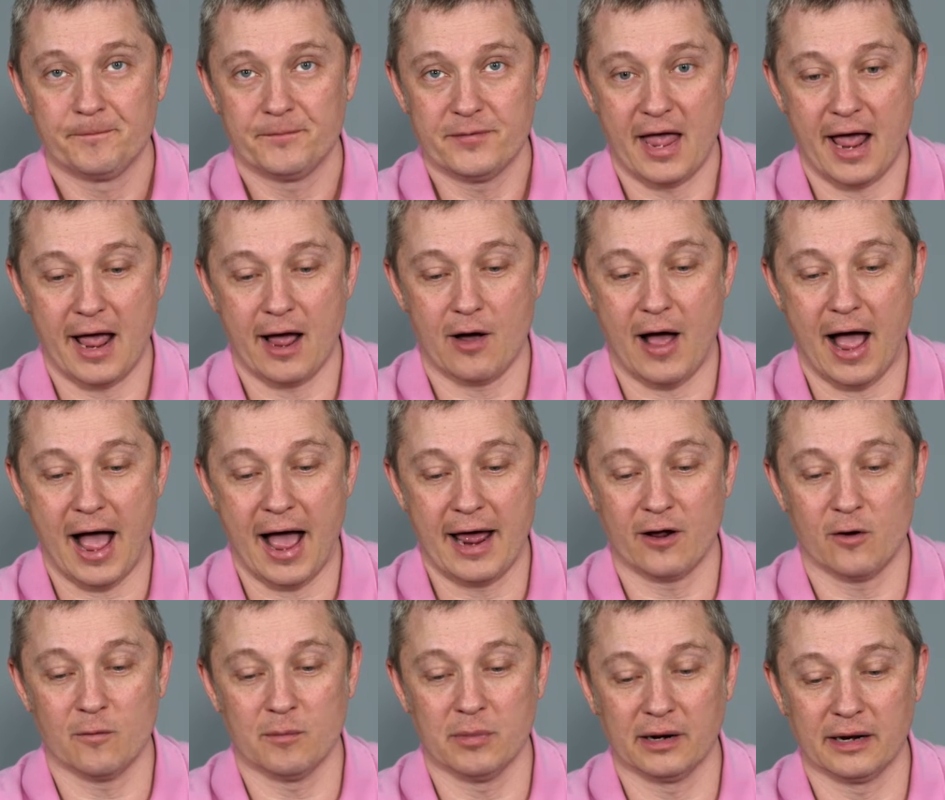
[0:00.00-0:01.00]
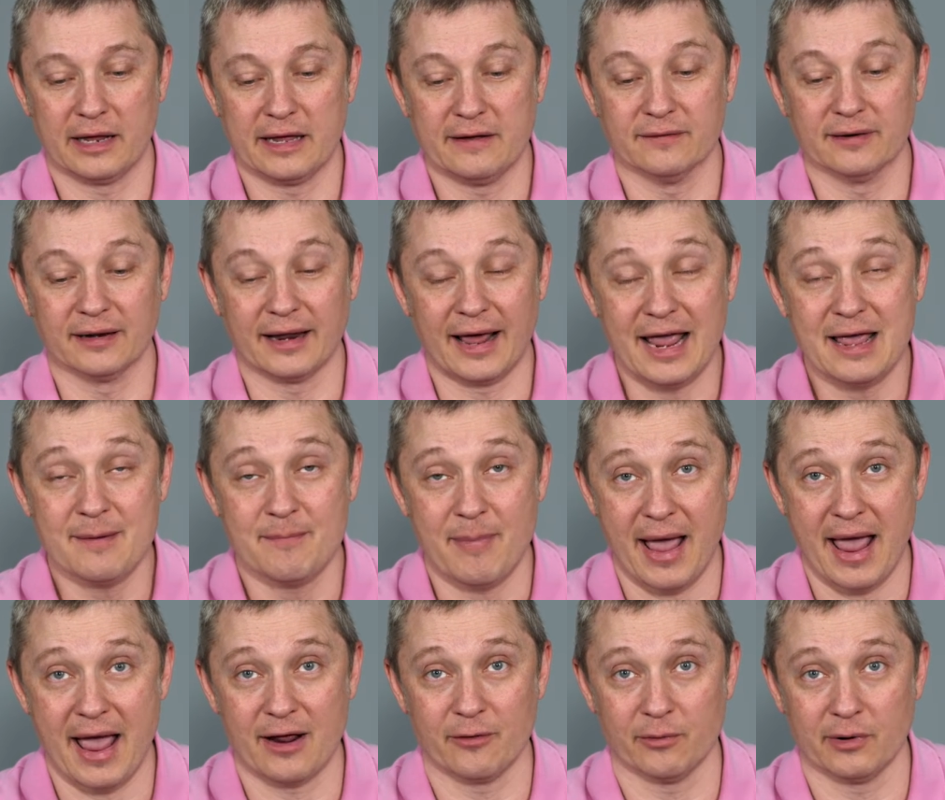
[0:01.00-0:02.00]
Now, I don't believe
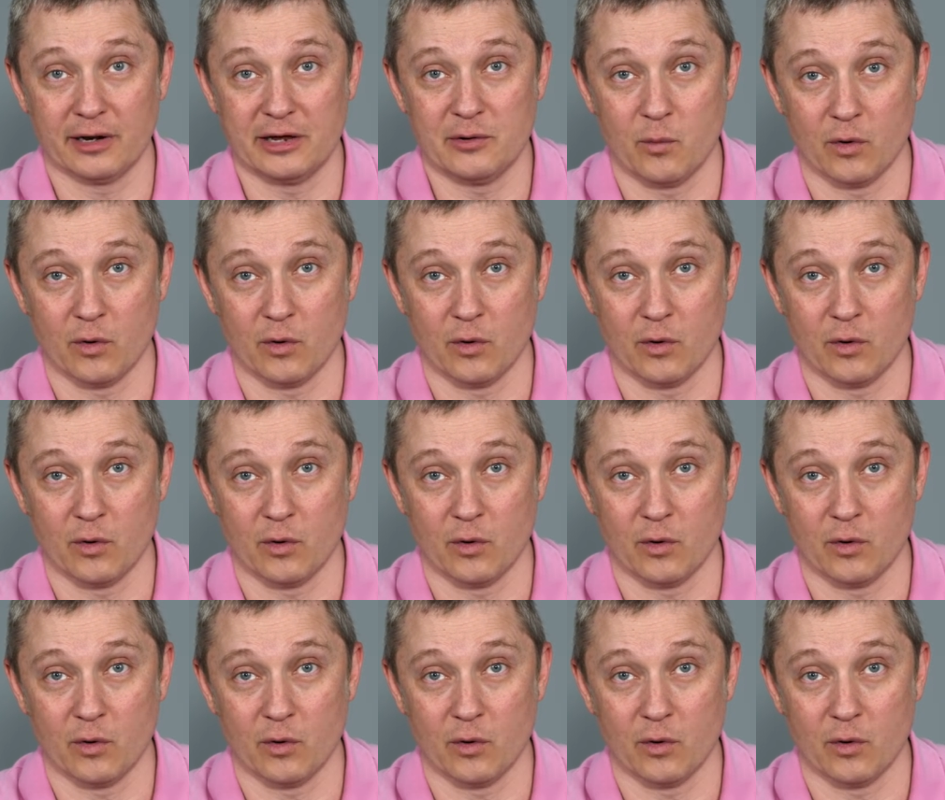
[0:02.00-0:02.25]
Laban really